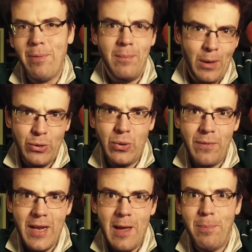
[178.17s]
promotional
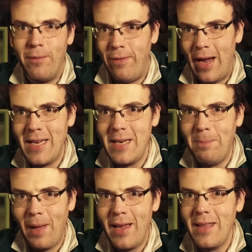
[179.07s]
video provided
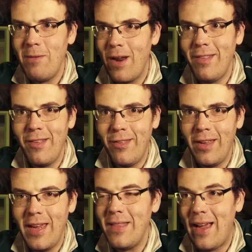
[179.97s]
by the racing
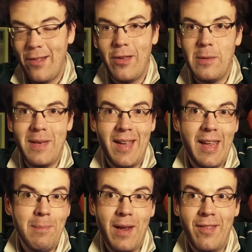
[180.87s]
circuit that is going to be
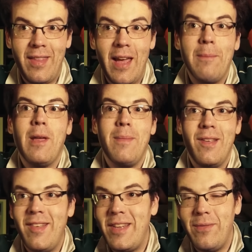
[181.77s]
taking place in the upcoming
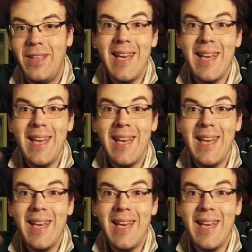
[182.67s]
city of